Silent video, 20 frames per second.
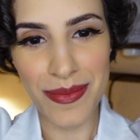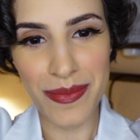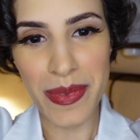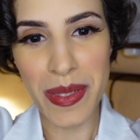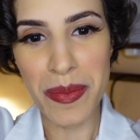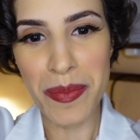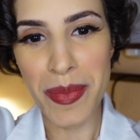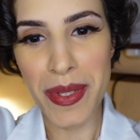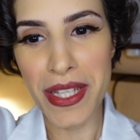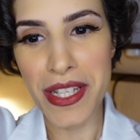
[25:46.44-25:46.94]
My
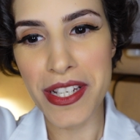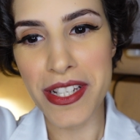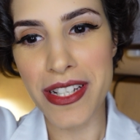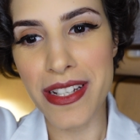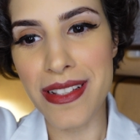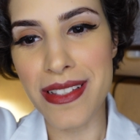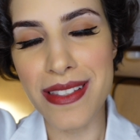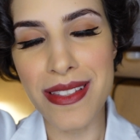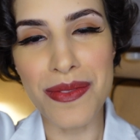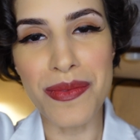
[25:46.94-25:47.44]

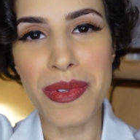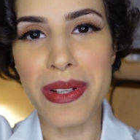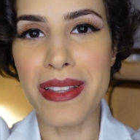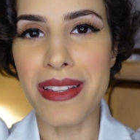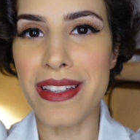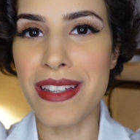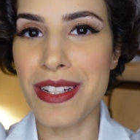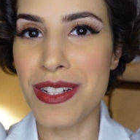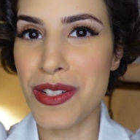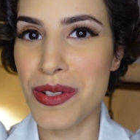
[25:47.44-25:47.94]
patients
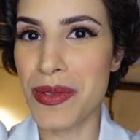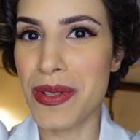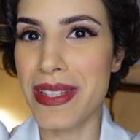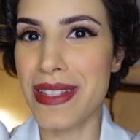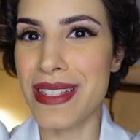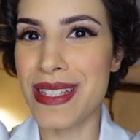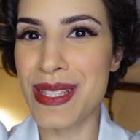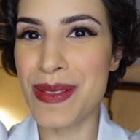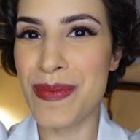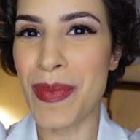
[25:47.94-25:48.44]
really enjoy
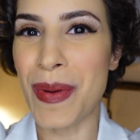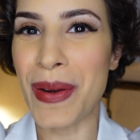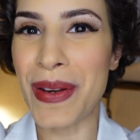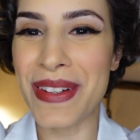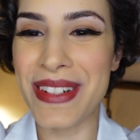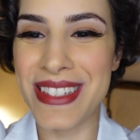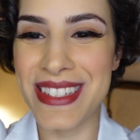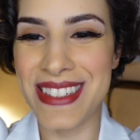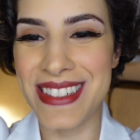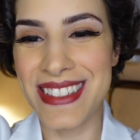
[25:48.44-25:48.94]
this
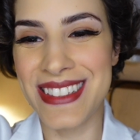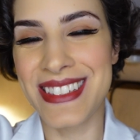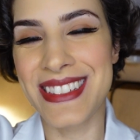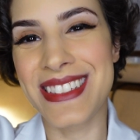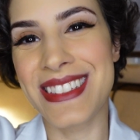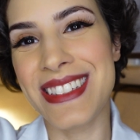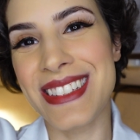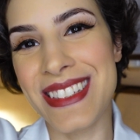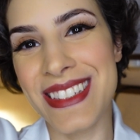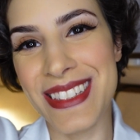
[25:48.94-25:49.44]
part
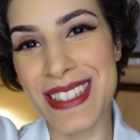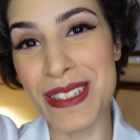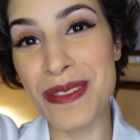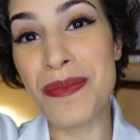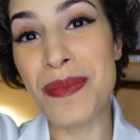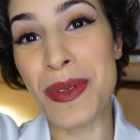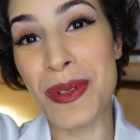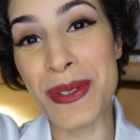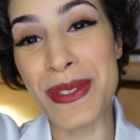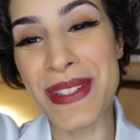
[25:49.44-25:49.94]
the
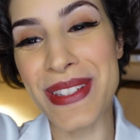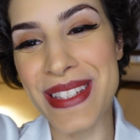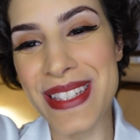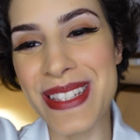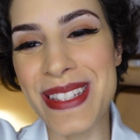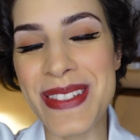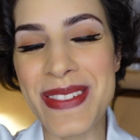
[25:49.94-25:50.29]
most.